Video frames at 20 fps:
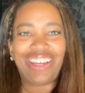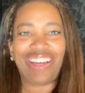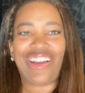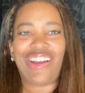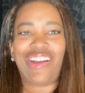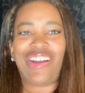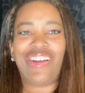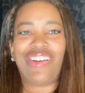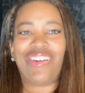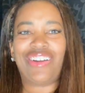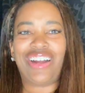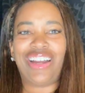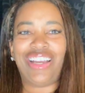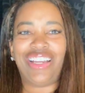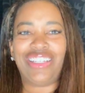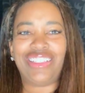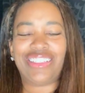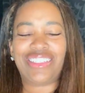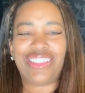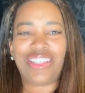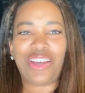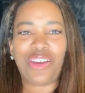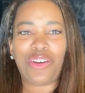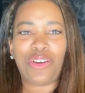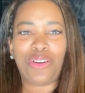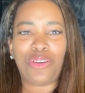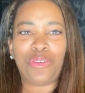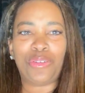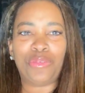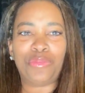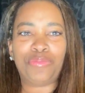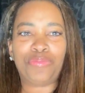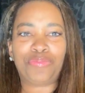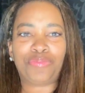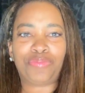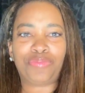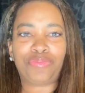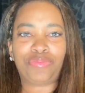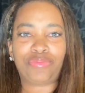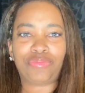All right, so
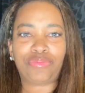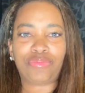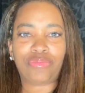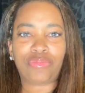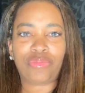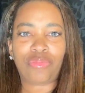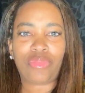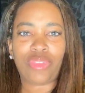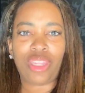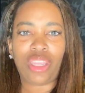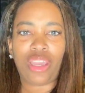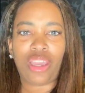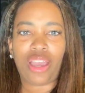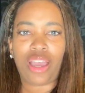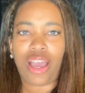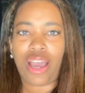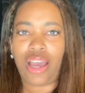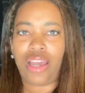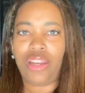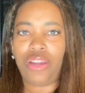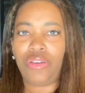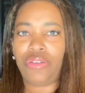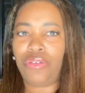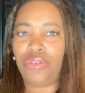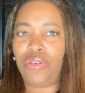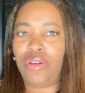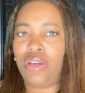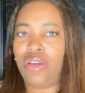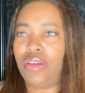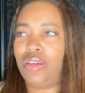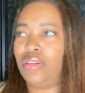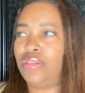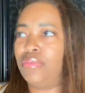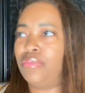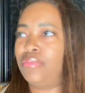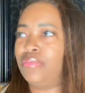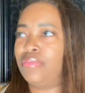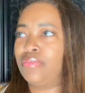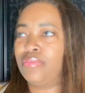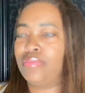I know.
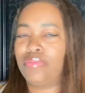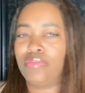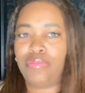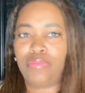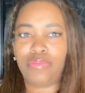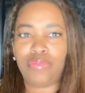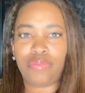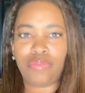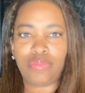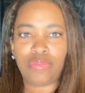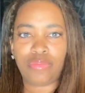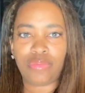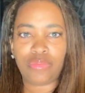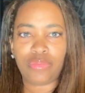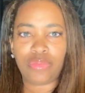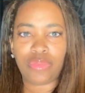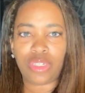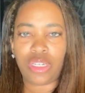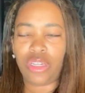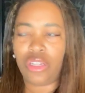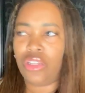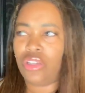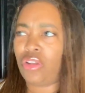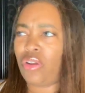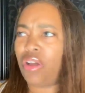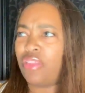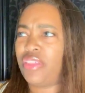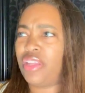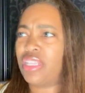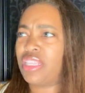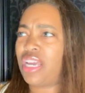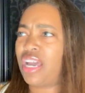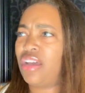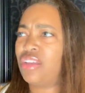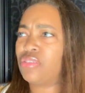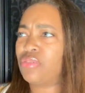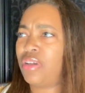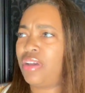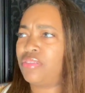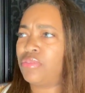Um, no, I think the
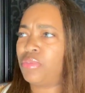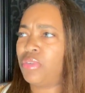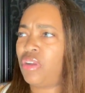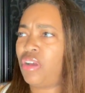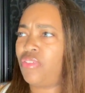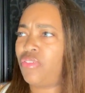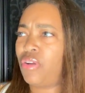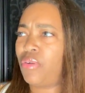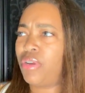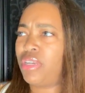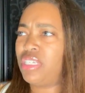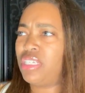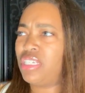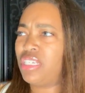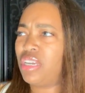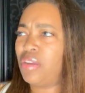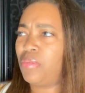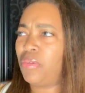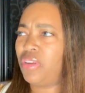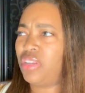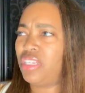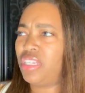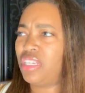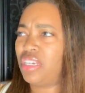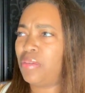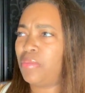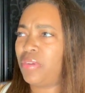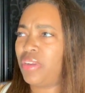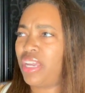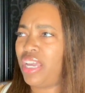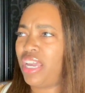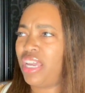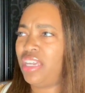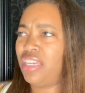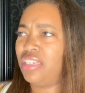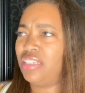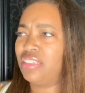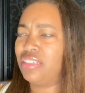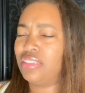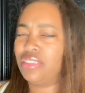Housewives went off already. Didn't it come on? Did it come on at
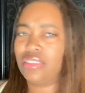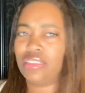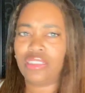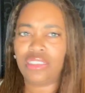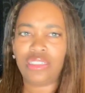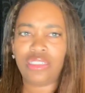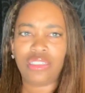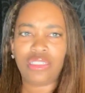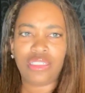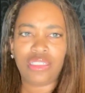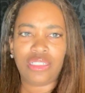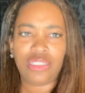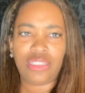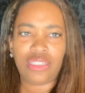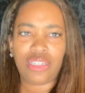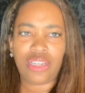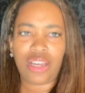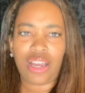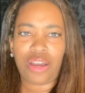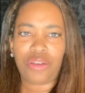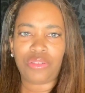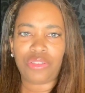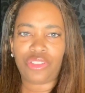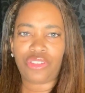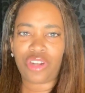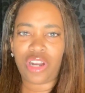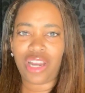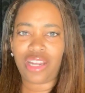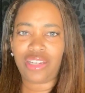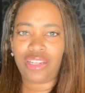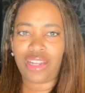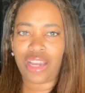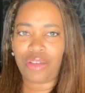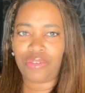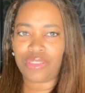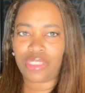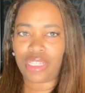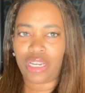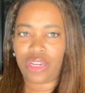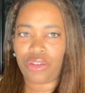eight? I was trying and I
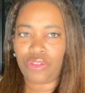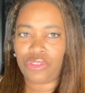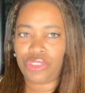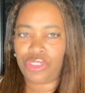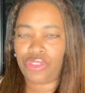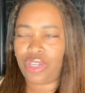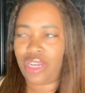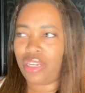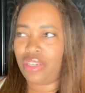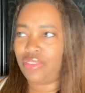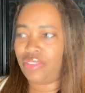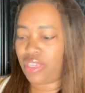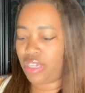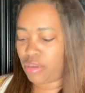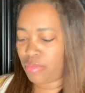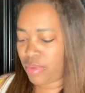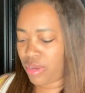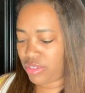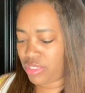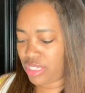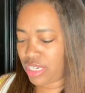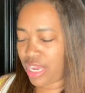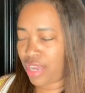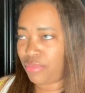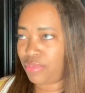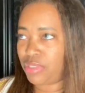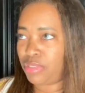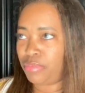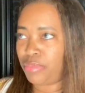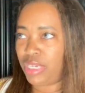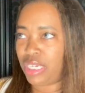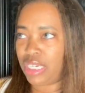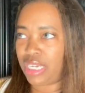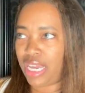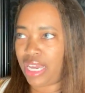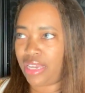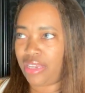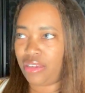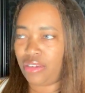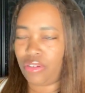was like, oh shoot, I didn't think about tonight was a big
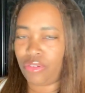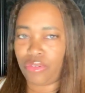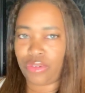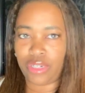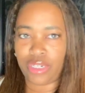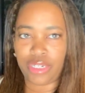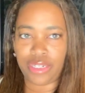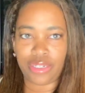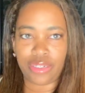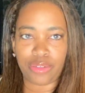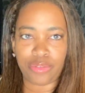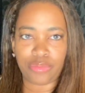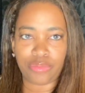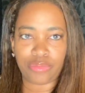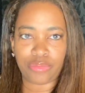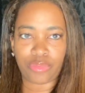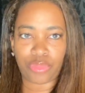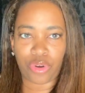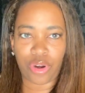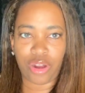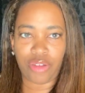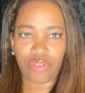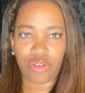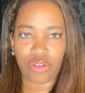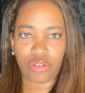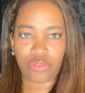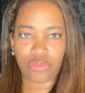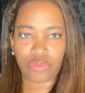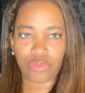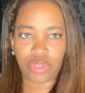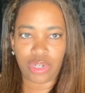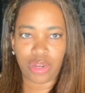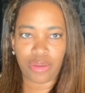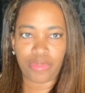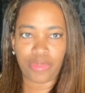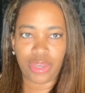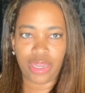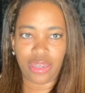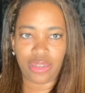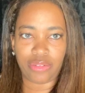night on um, Bravo when I
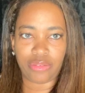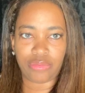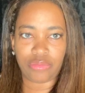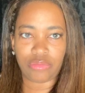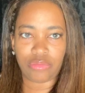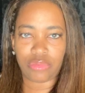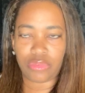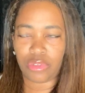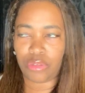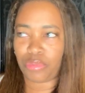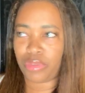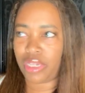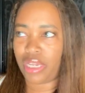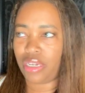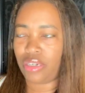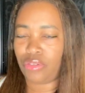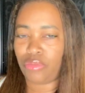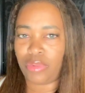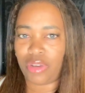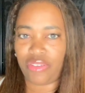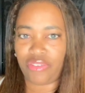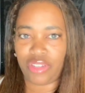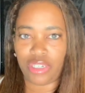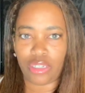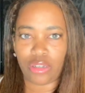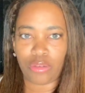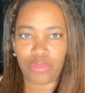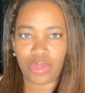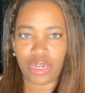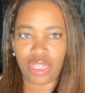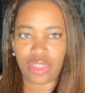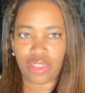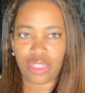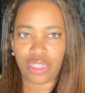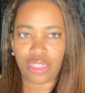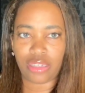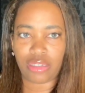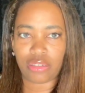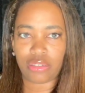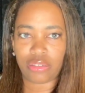made the plan to do my video, but I think